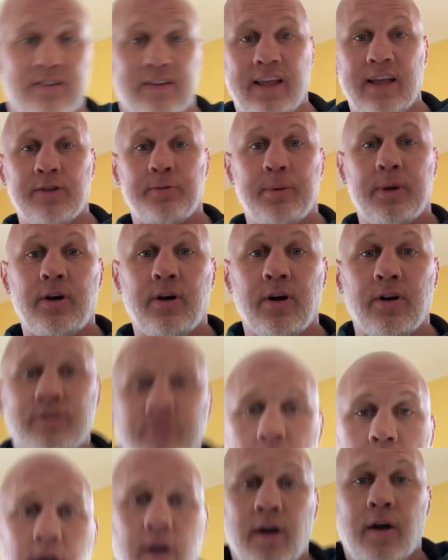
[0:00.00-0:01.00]
And that's
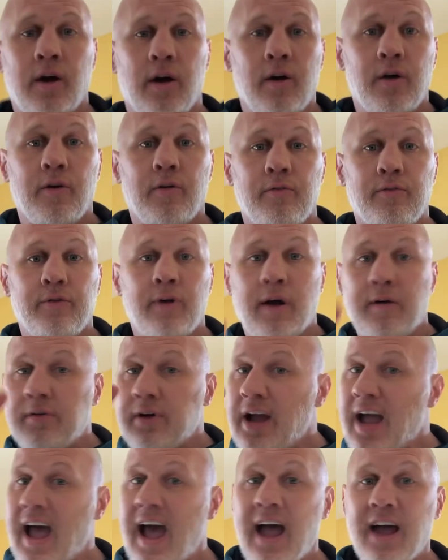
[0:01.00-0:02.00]
because for
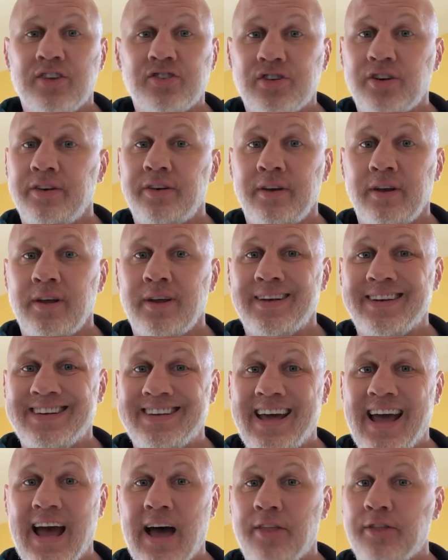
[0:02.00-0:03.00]
every action
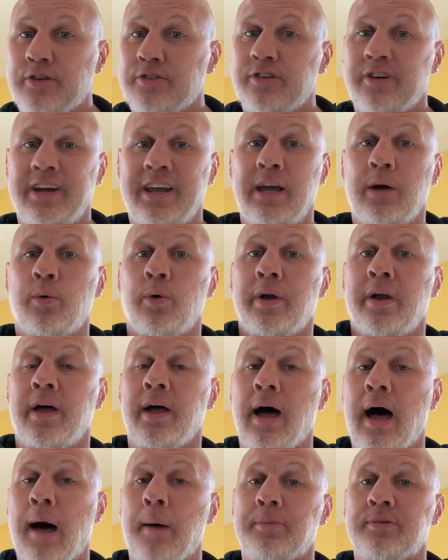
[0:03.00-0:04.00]
down, there's an equal and
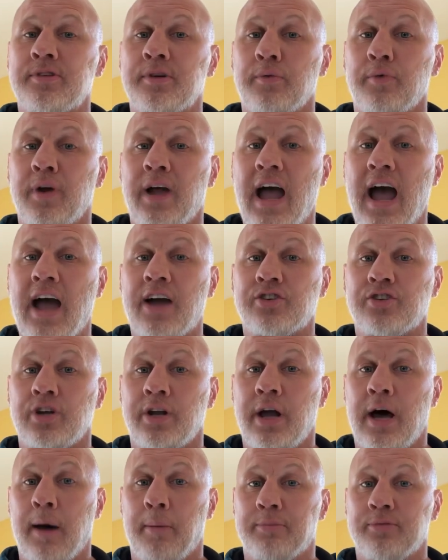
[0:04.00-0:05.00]
opposite
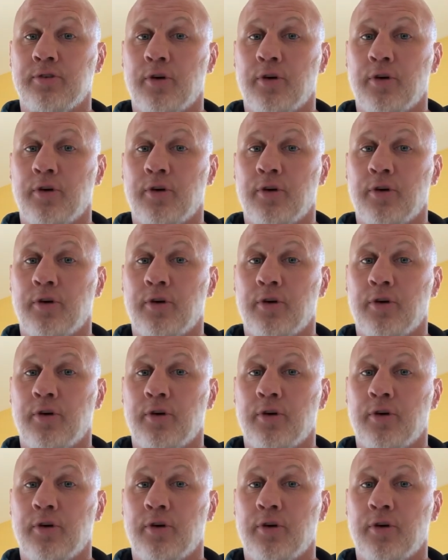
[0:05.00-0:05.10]
reaction up.